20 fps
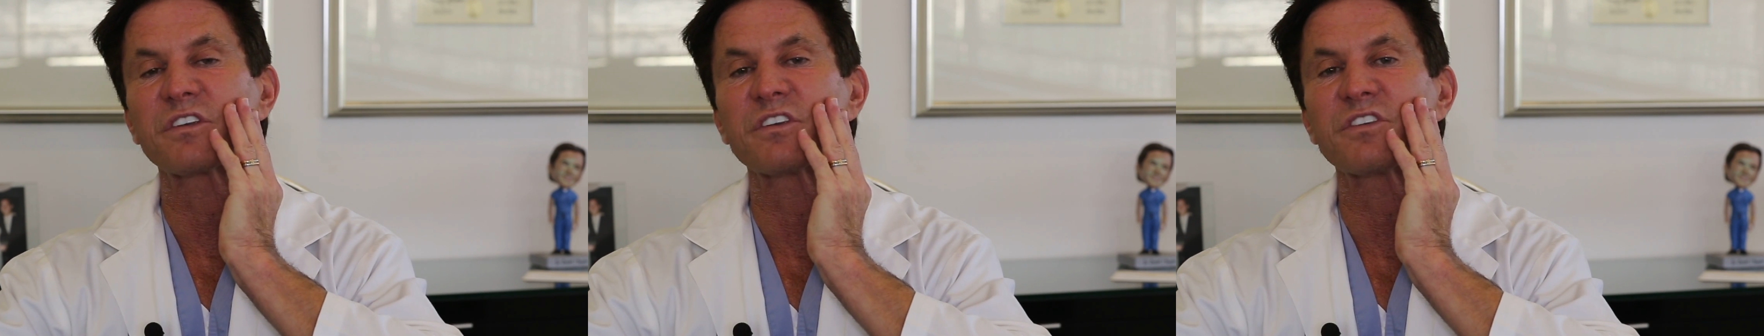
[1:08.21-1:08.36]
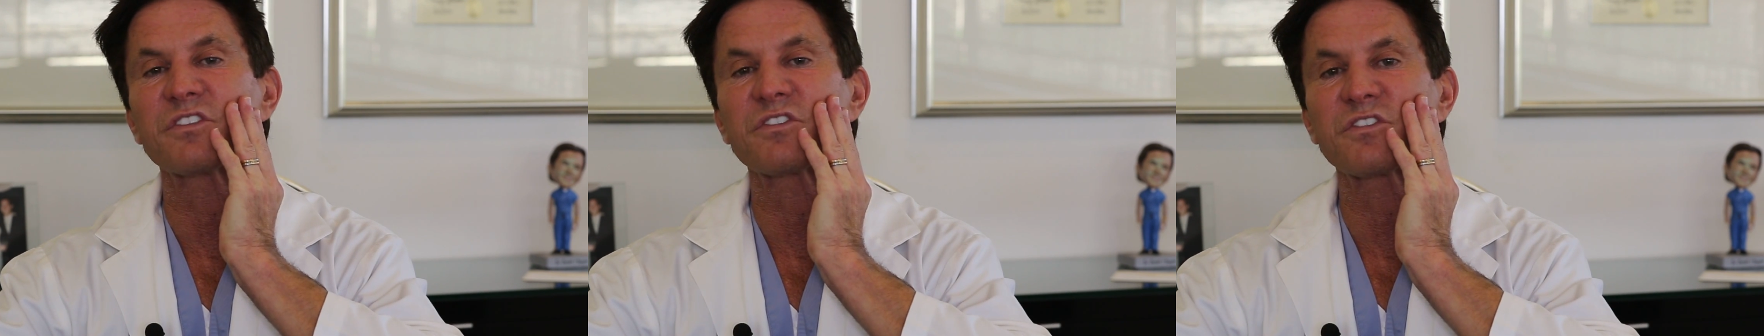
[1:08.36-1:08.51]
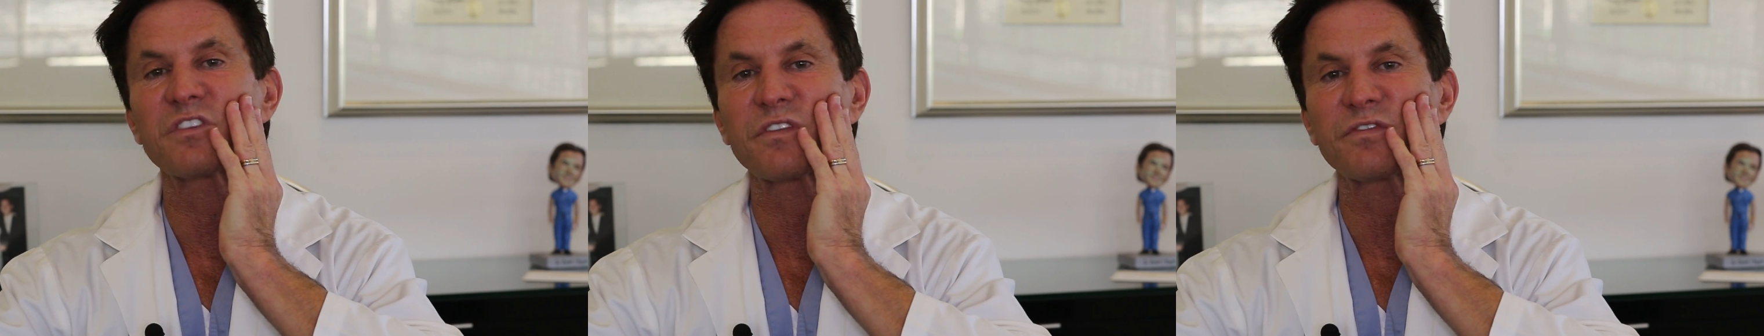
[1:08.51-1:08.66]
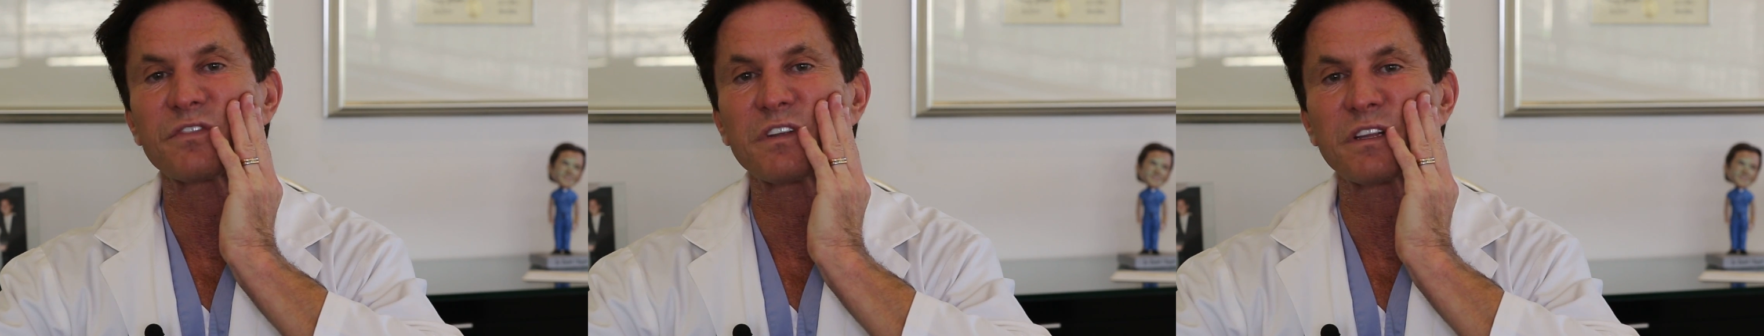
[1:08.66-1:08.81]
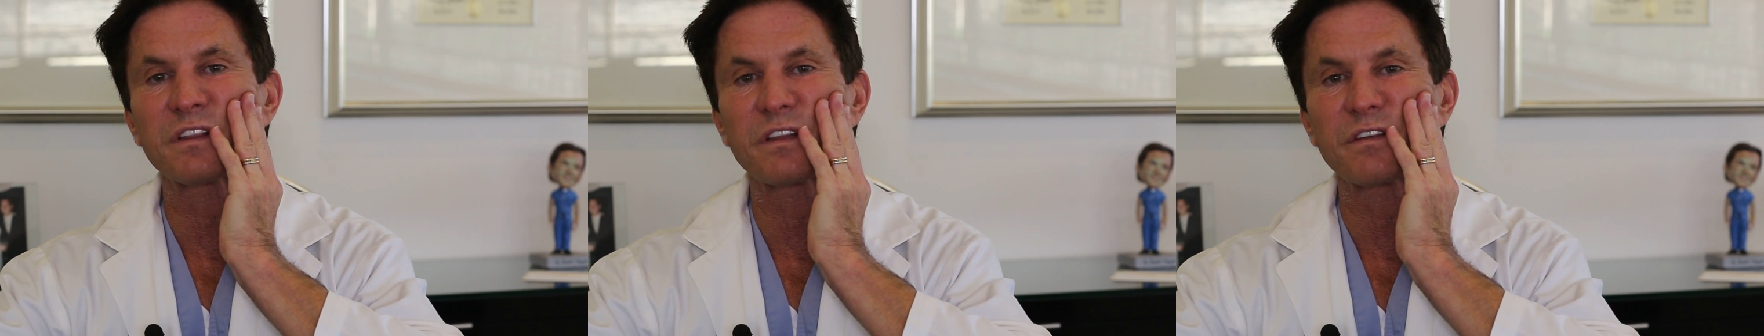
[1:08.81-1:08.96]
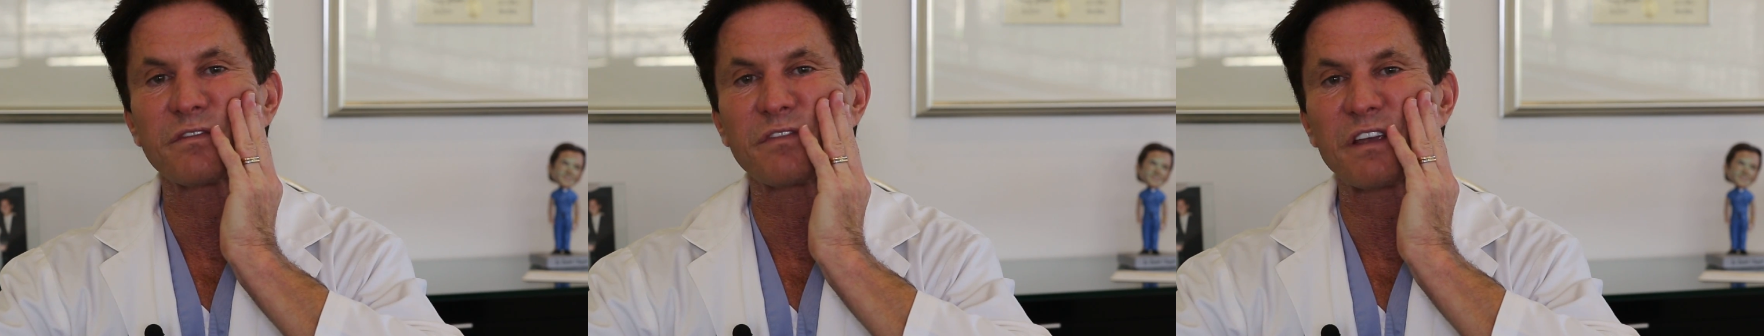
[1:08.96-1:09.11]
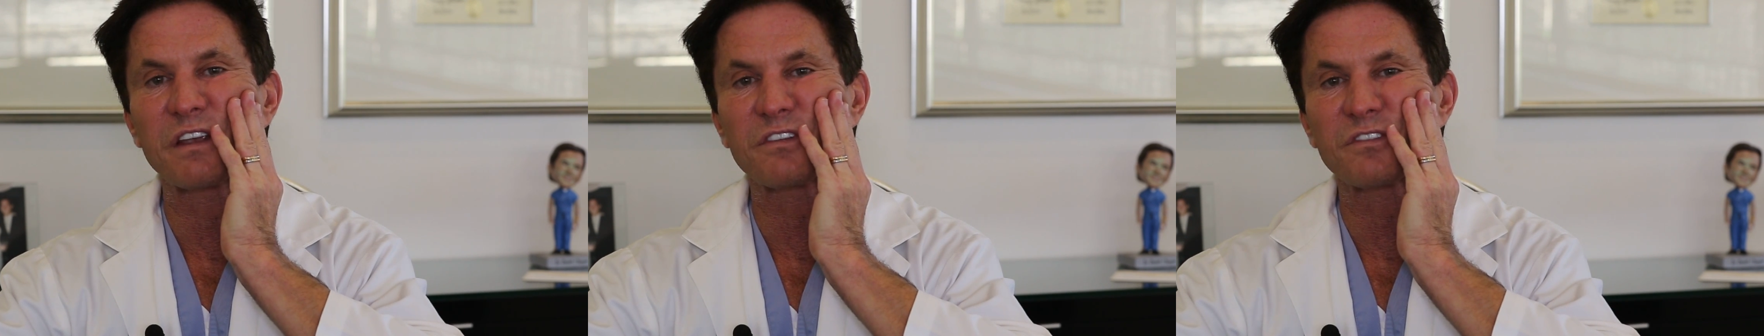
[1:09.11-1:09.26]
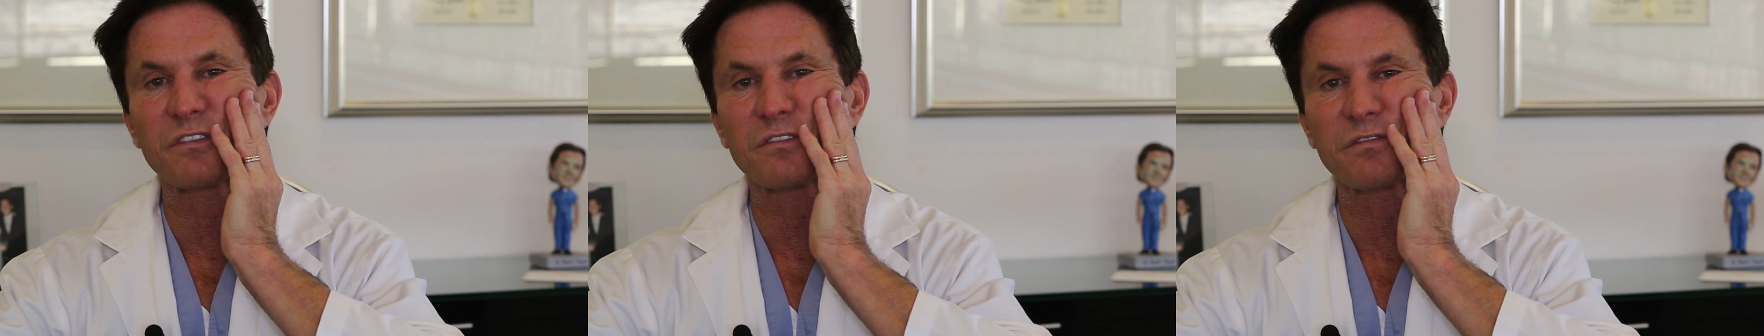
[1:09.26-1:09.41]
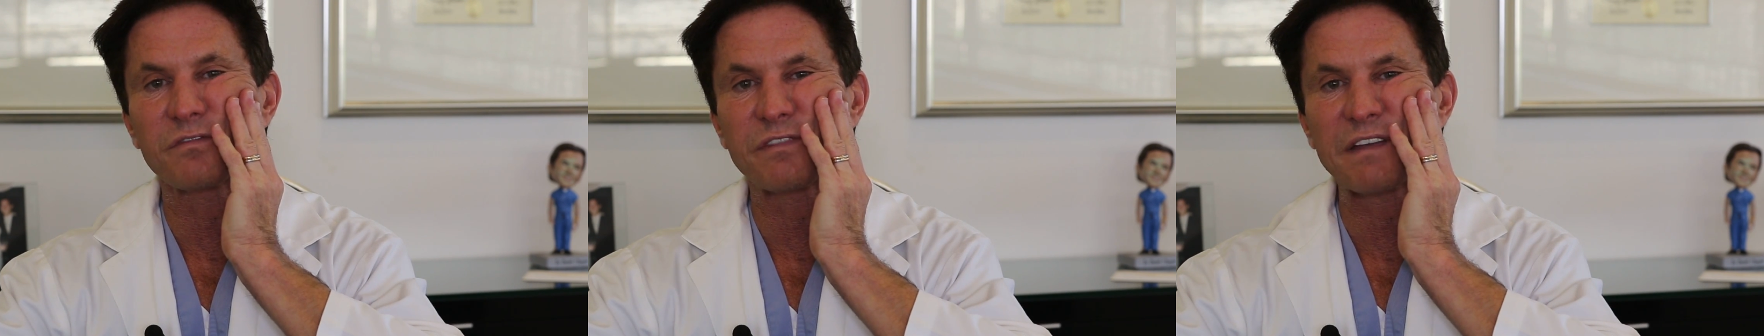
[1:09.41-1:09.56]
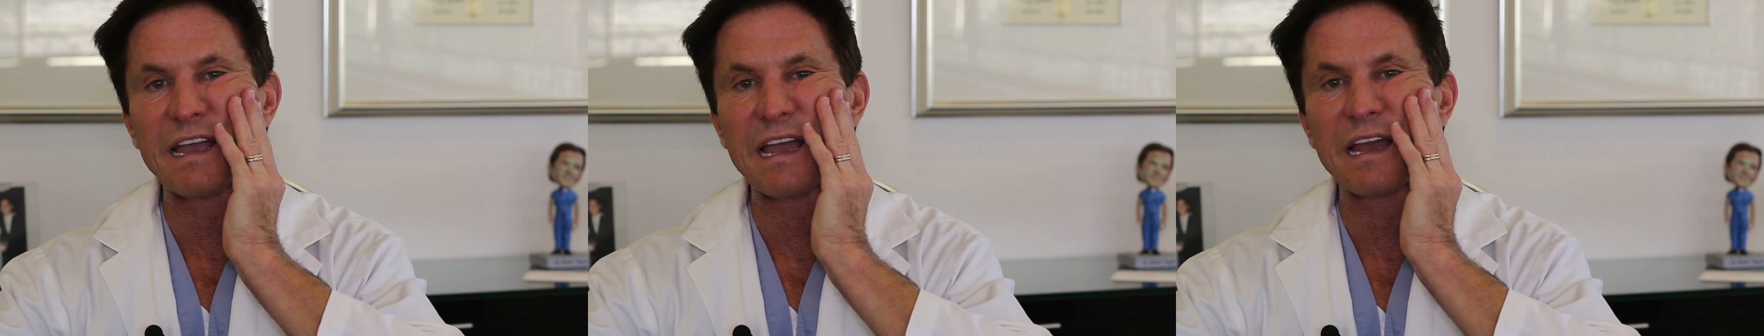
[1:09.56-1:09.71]
shifting the facial
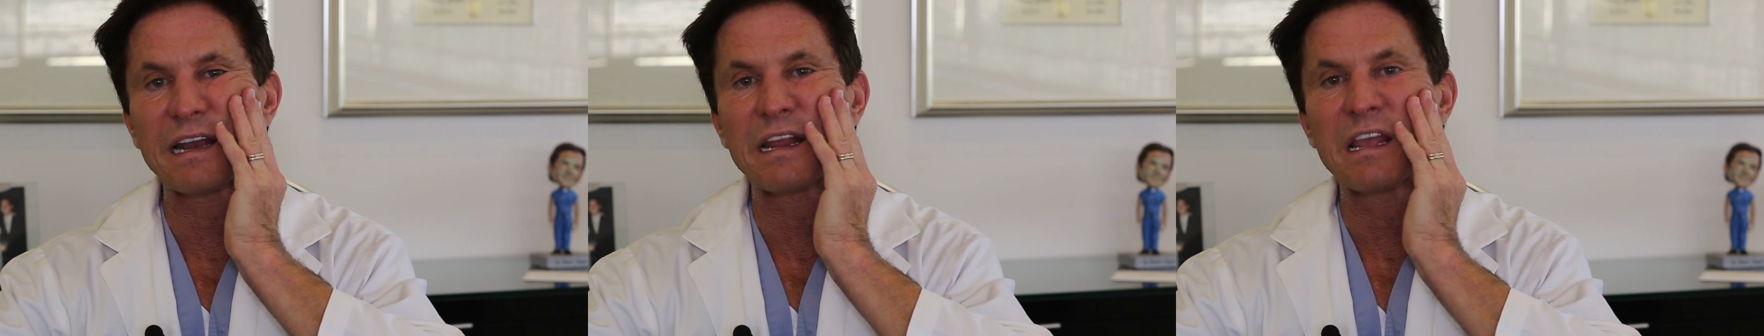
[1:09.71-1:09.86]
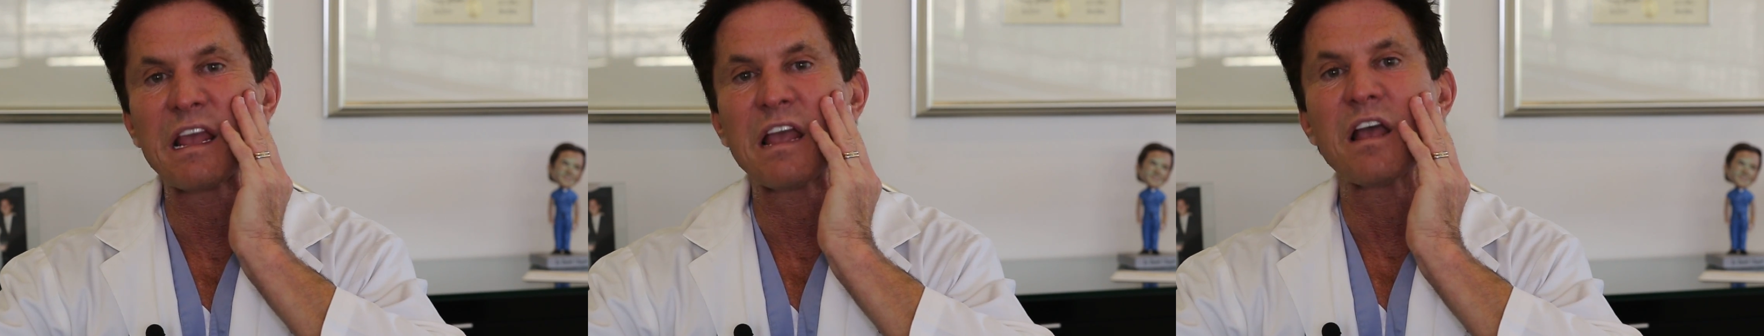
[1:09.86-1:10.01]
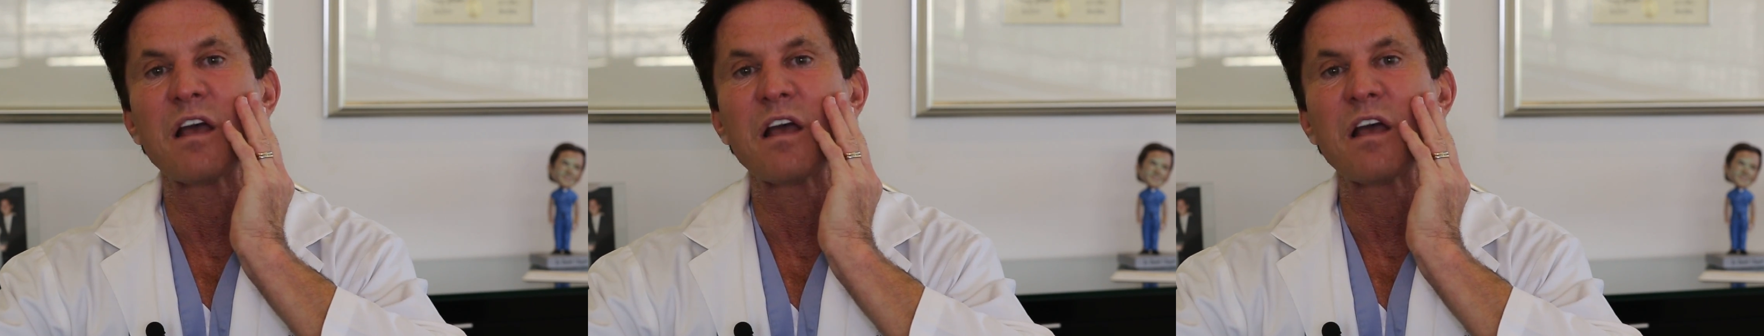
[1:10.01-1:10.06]
fat